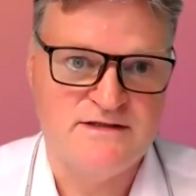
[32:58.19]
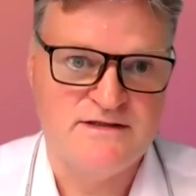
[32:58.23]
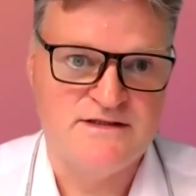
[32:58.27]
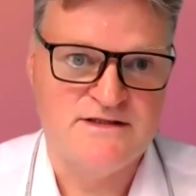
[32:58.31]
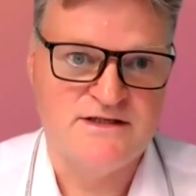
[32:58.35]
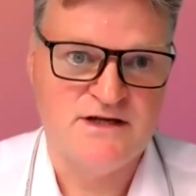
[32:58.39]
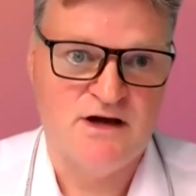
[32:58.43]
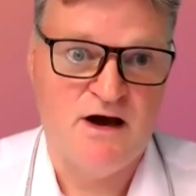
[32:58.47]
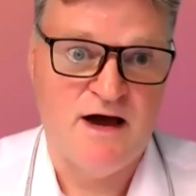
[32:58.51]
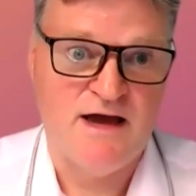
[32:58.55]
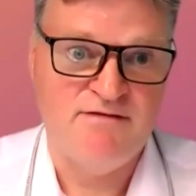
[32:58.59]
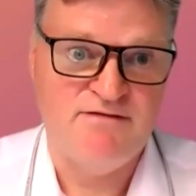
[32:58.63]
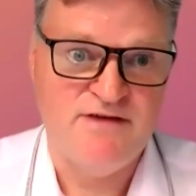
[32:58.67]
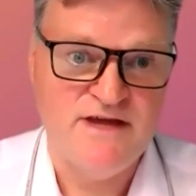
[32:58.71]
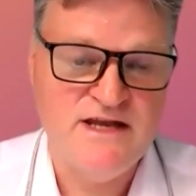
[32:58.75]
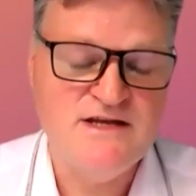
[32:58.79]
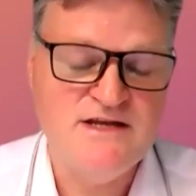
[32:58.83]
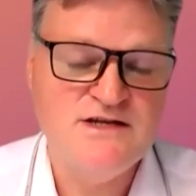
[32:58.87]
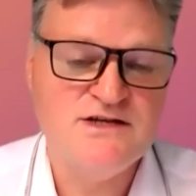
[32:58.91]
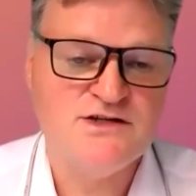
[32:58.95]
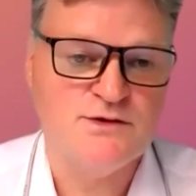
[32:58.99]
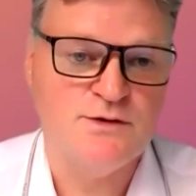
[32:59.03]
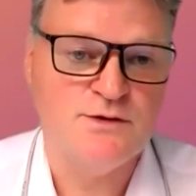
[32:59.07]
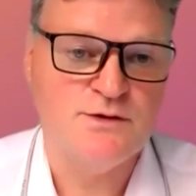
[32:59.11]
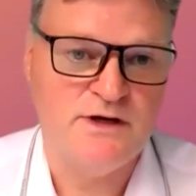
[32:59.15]
dive
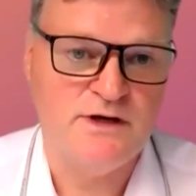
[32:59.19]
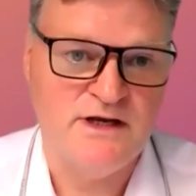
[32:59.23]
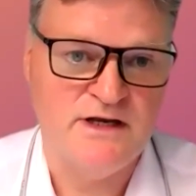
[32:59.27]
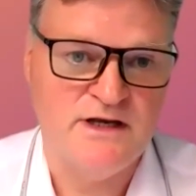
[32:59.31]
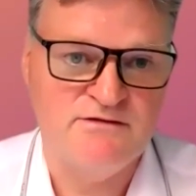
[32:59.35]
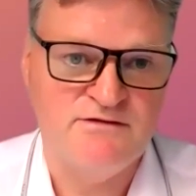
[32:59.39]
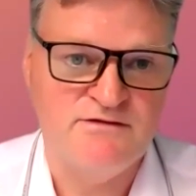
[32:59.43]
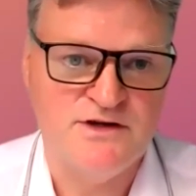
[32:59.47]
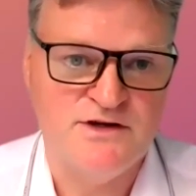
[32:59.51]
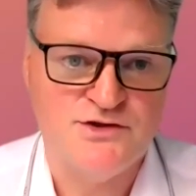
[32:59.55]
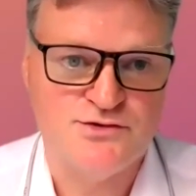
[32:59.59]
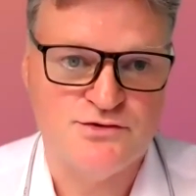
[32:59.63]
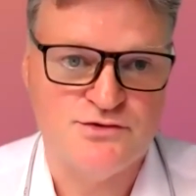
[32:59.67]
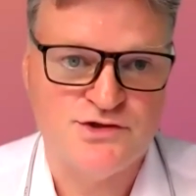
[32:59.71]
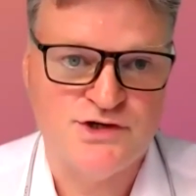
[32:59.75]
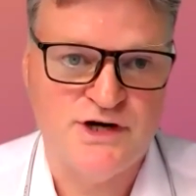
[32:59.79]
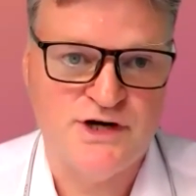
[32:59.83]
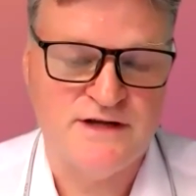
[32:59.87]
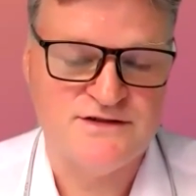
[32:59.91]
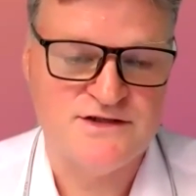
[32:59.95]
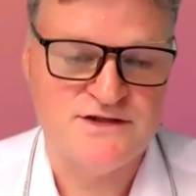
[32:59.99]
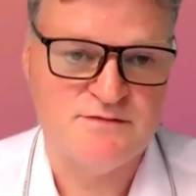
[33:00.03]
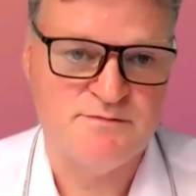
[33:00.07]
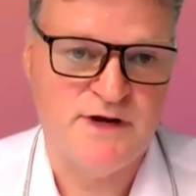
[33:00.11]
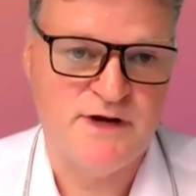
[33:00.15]
into an individual
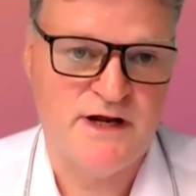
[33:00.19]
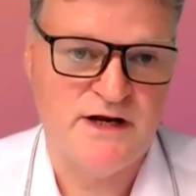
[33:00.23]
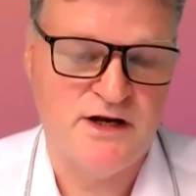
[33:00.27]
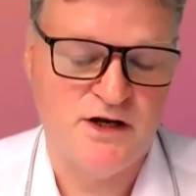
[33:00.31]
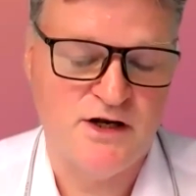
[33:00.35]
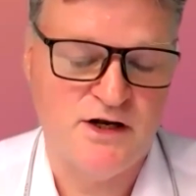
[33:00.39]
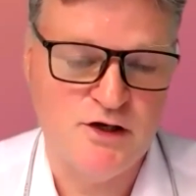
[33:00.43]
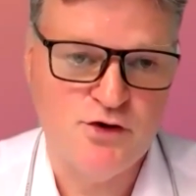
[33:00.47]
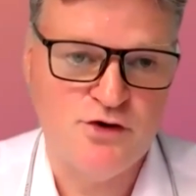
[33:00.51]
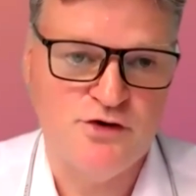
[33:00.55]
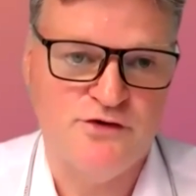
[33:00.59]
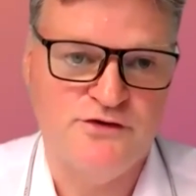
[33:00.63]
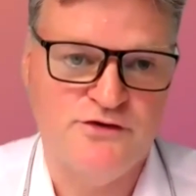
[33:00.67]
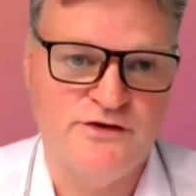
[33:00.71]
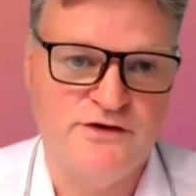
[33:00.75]
transition plan and look at the